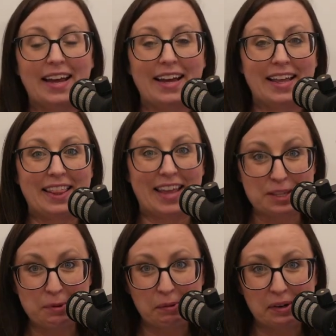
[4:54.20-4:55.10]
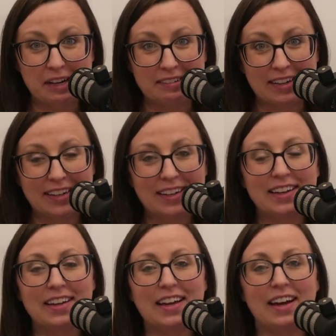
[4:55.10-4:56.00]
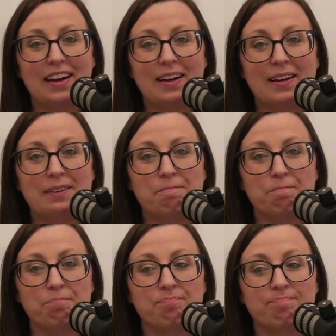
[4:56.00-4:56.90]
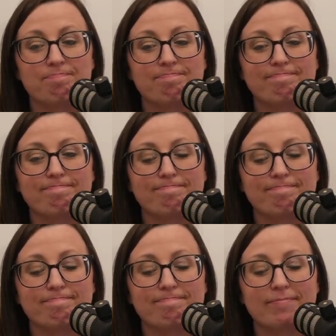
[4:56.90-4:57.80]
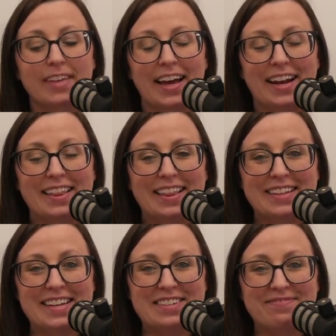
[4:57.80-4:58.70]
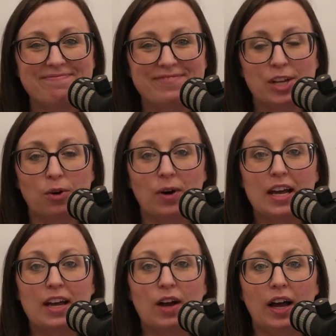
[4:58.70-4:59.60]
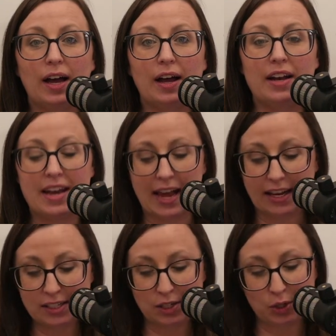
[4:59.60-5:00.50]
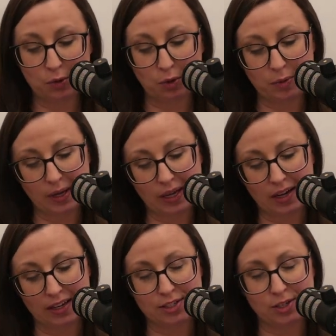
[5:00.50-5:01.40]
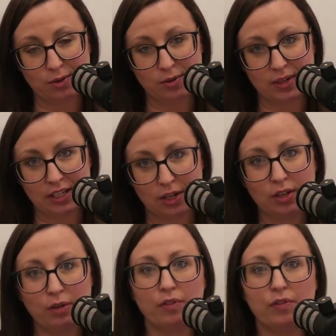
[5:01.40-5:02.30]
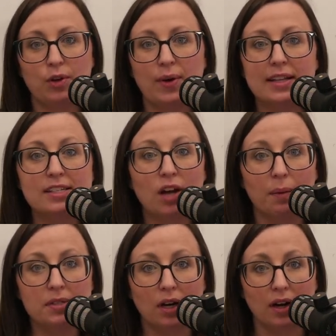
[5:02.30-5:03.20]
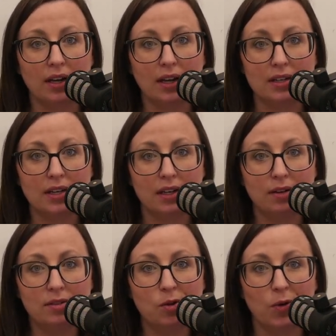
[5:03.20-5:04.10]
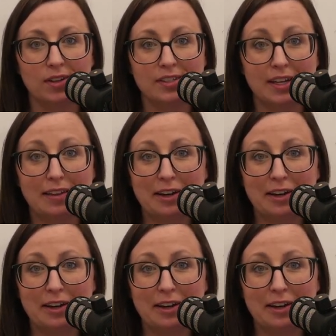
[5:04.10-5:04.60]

that's where we're going, and I think that's it. So Next, you will be into yearly review and stop, start, and continue. So I'll see you there.